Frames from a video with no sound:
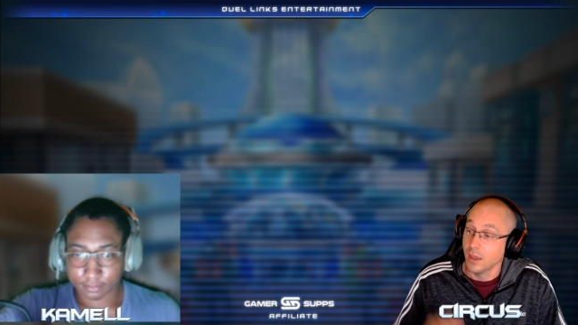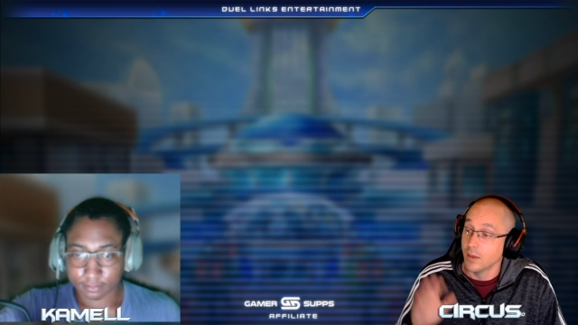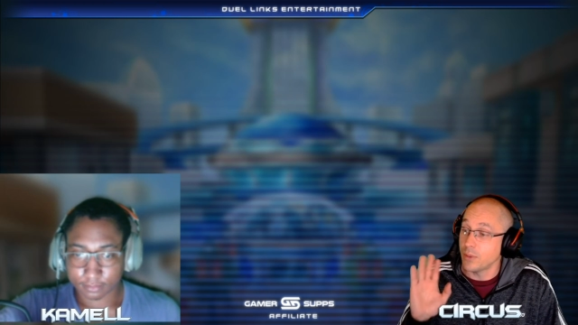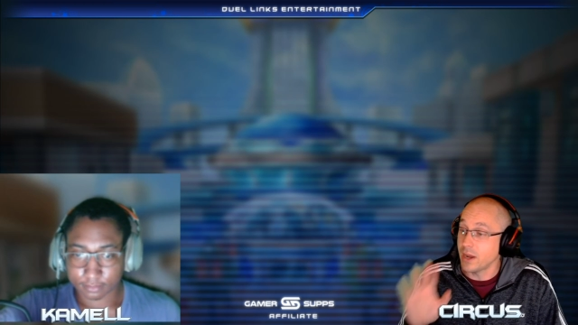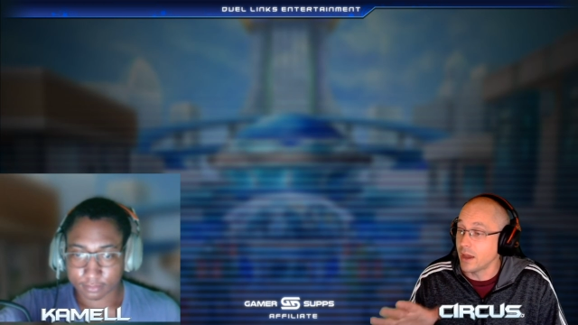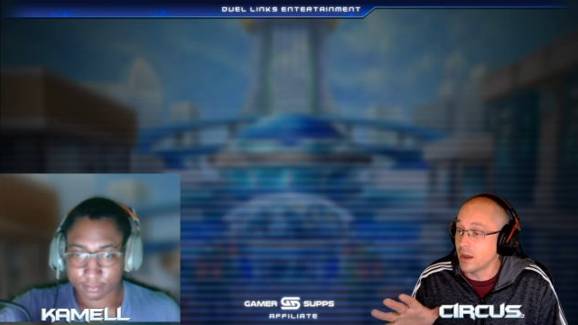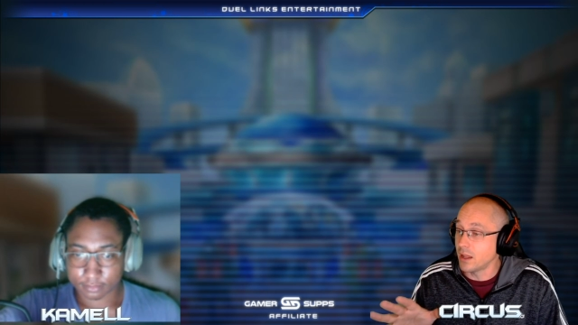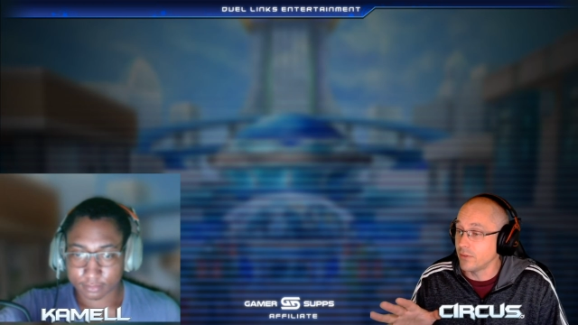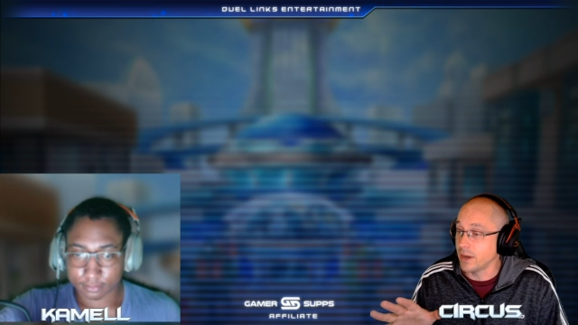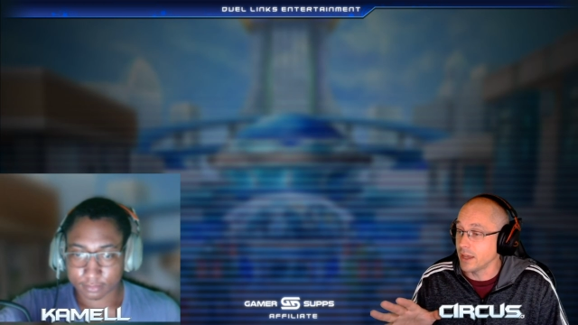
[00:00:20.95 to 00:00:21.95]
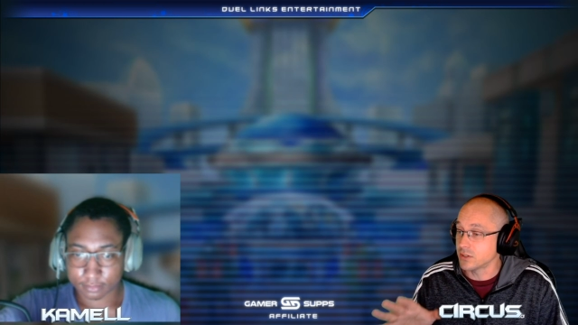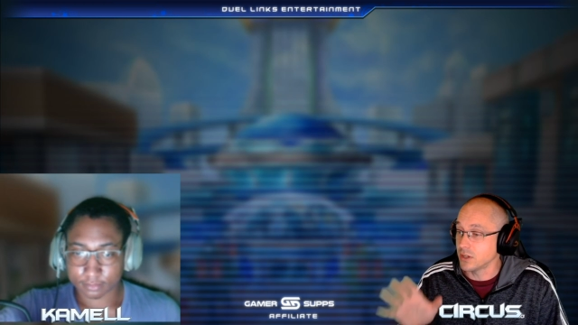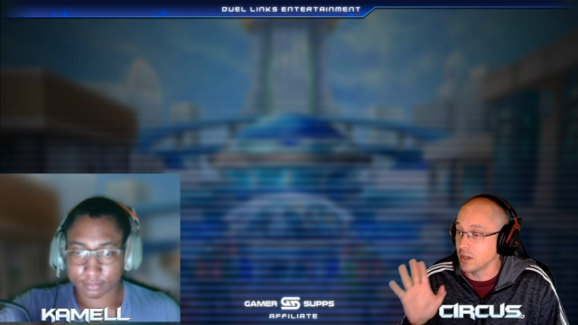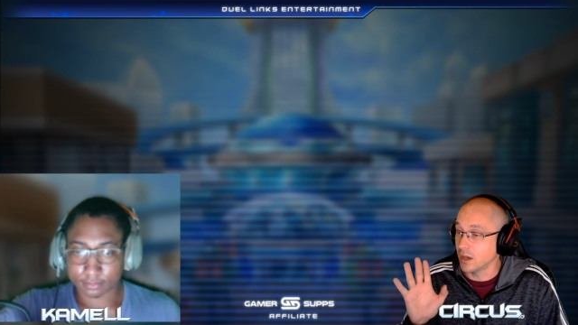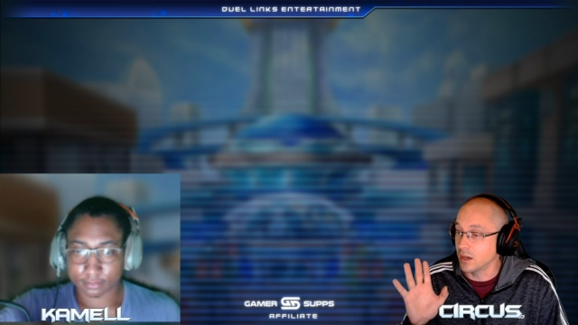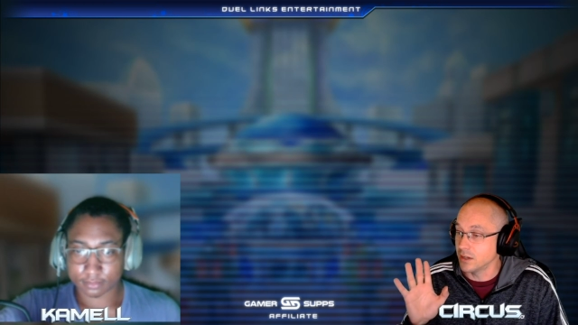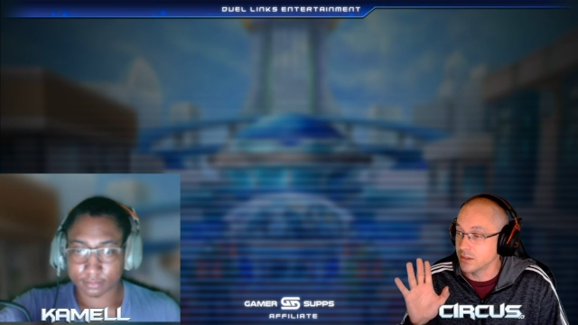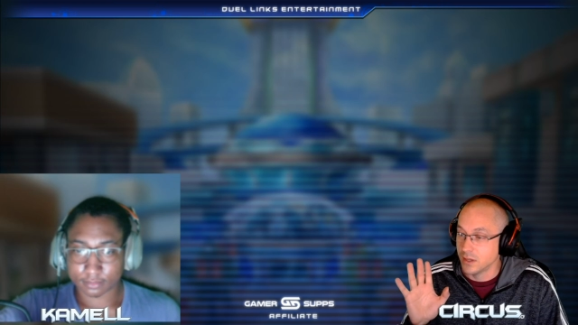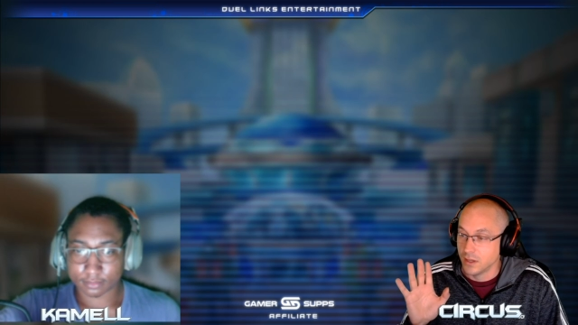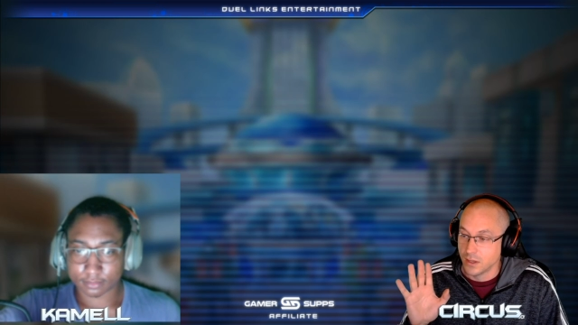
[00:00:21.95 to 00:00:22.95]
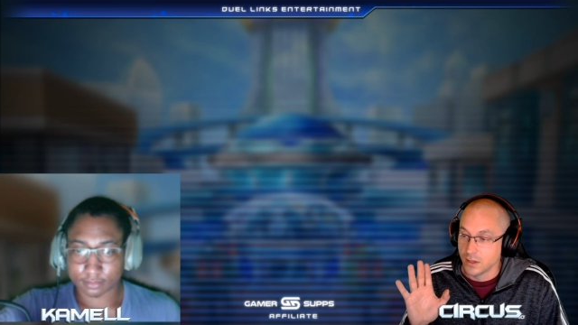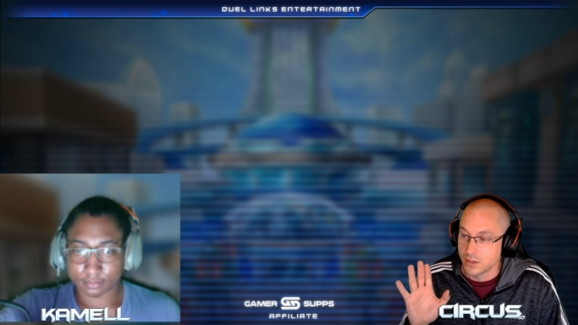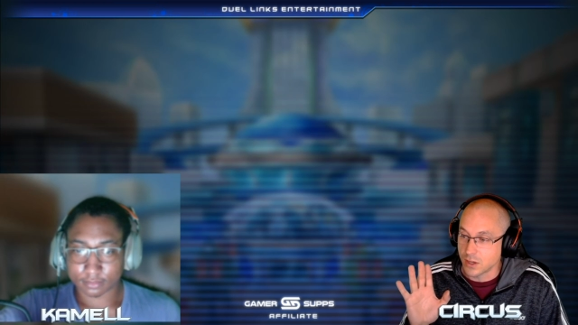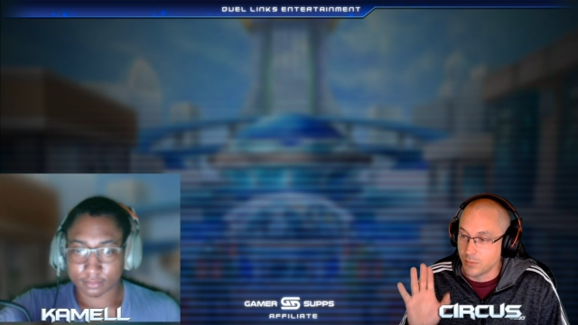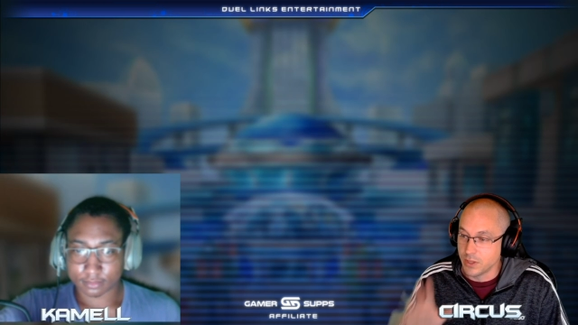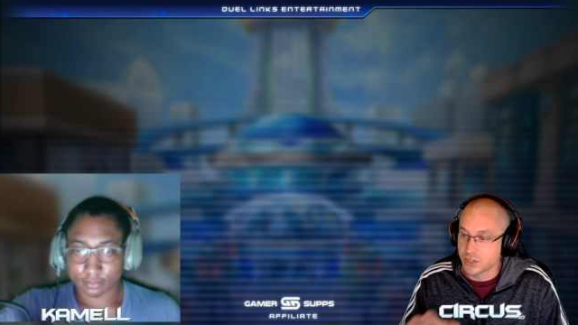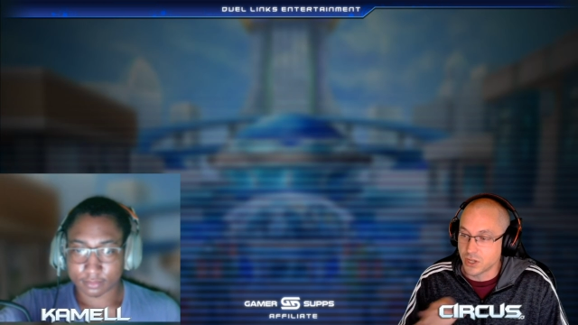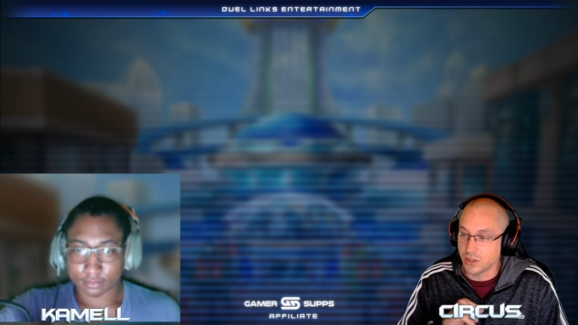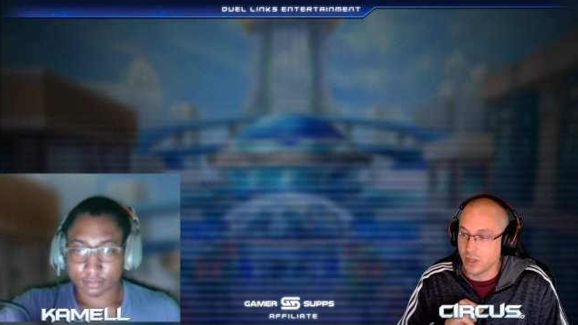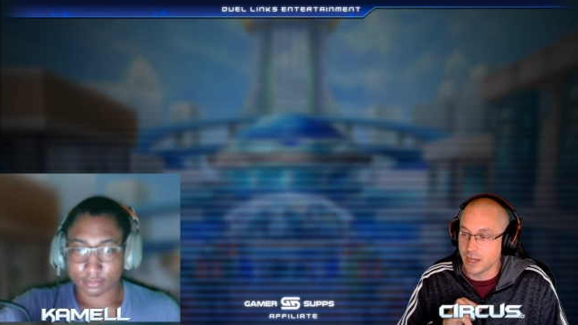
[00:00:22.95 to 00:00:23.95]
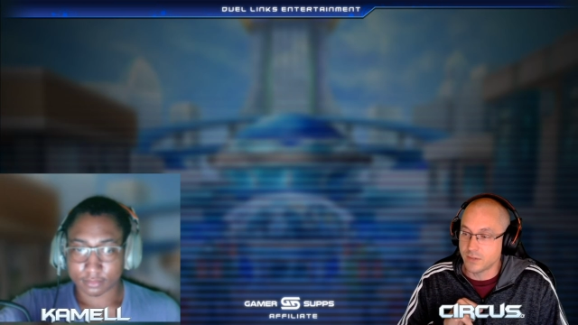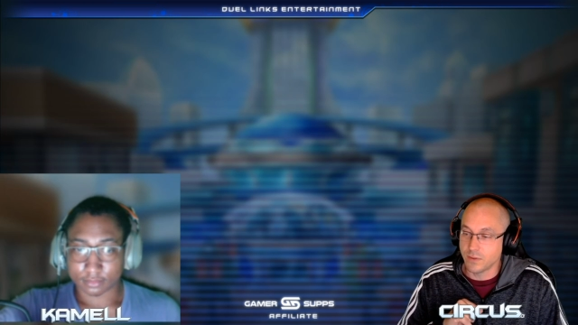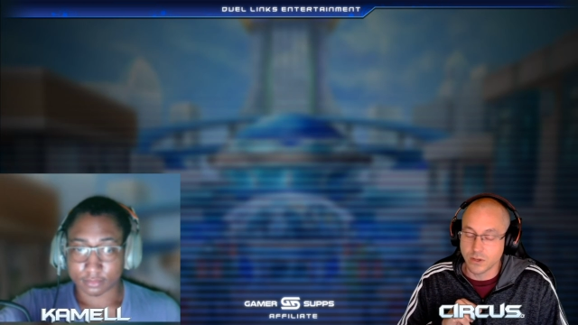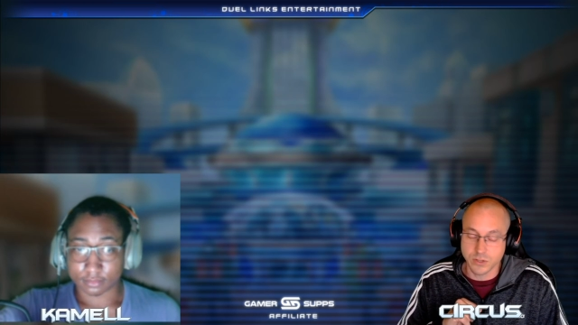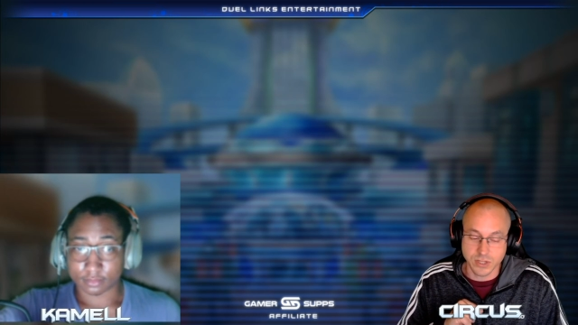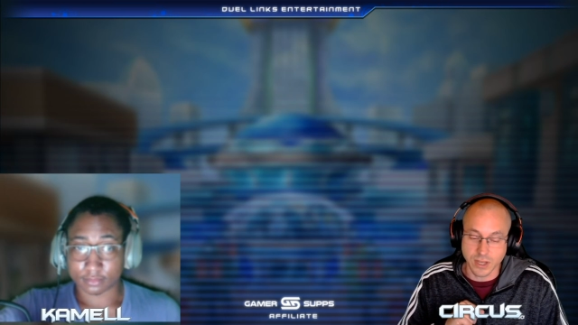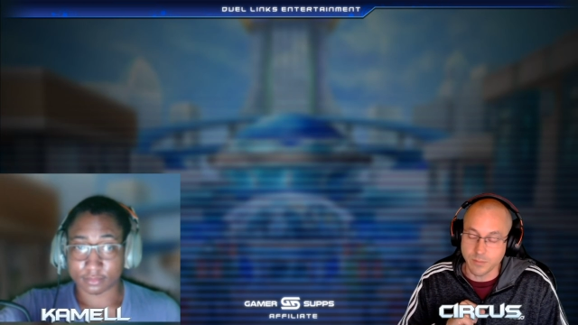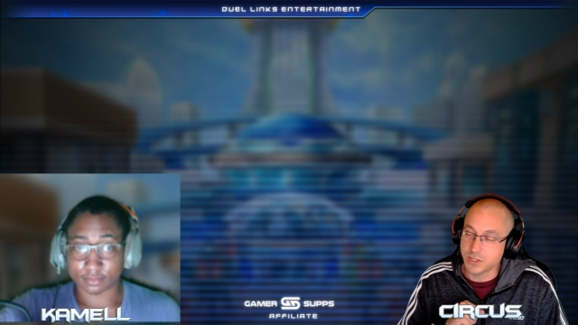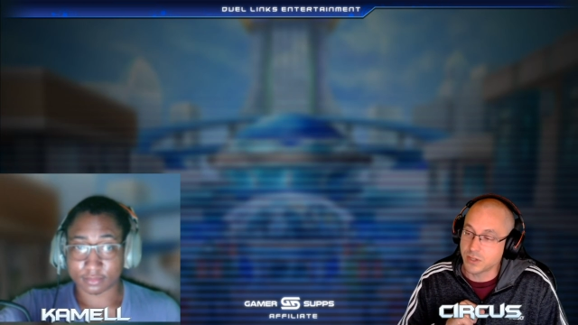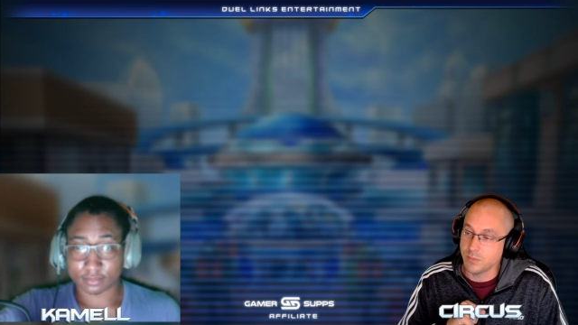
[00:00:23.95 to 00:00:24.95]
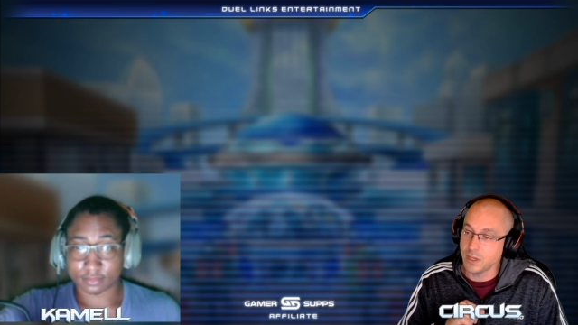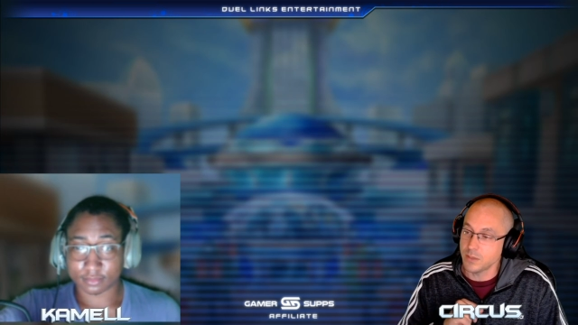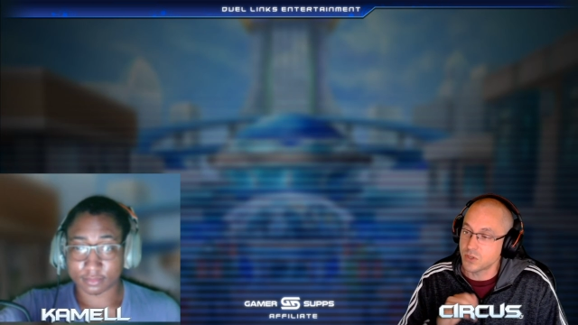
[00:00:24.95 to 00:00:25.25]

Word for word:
Speaker 1: but not all of it actually. Uh, someone that saw the last video sent me some memes,